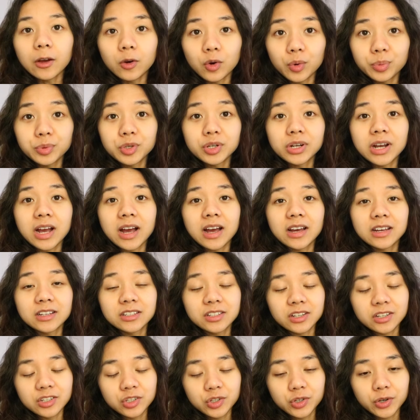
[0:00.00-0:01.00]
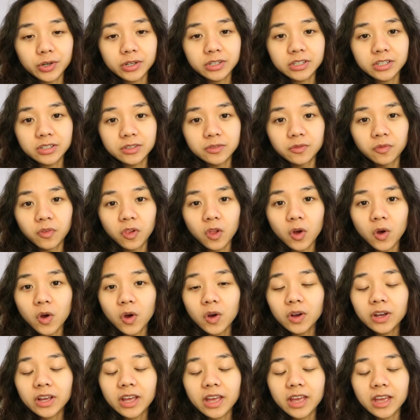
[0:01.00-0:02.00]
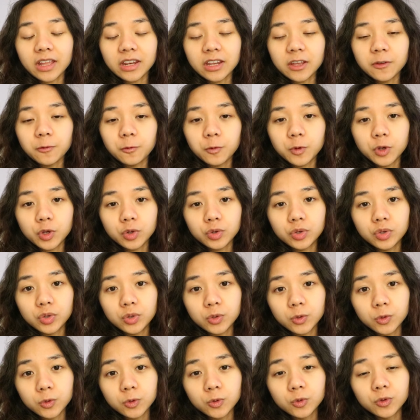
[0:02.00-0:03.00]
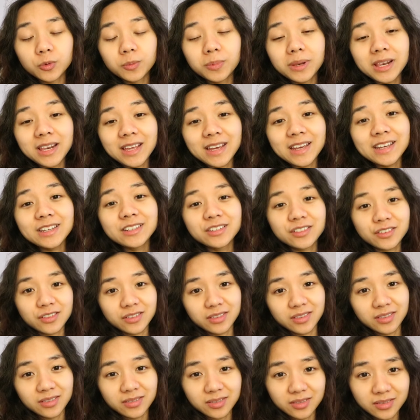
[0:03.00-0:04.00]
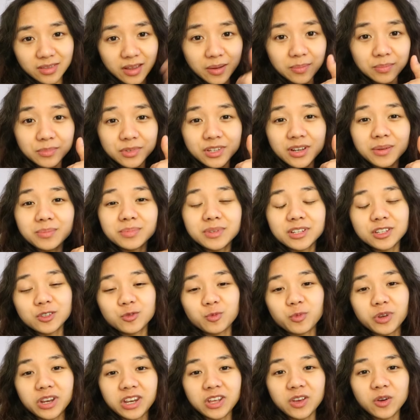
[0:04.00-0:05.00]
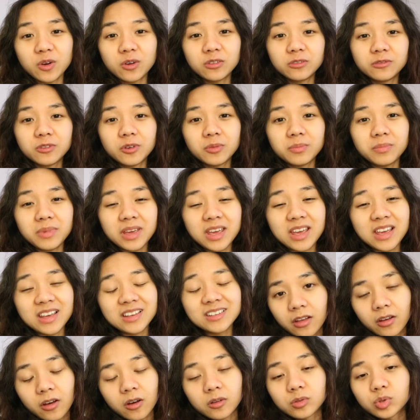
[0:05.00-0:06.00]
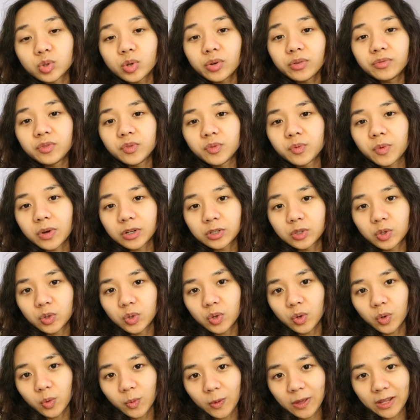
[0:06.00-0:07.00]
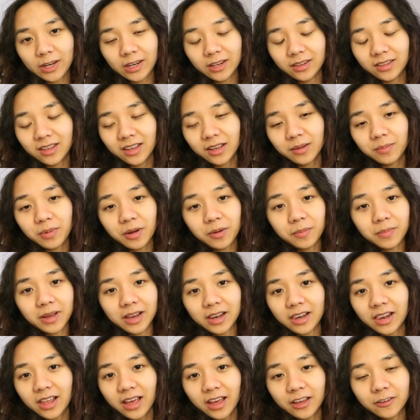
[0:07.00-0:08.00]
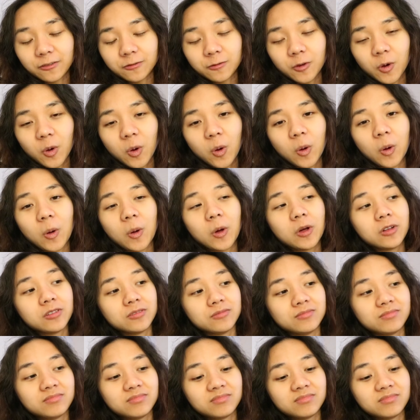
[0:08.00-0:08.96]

I hope you guys enjoyed this vlog, and if you do, please thumbs up this video for me. Also, if you want to know anything about my life, or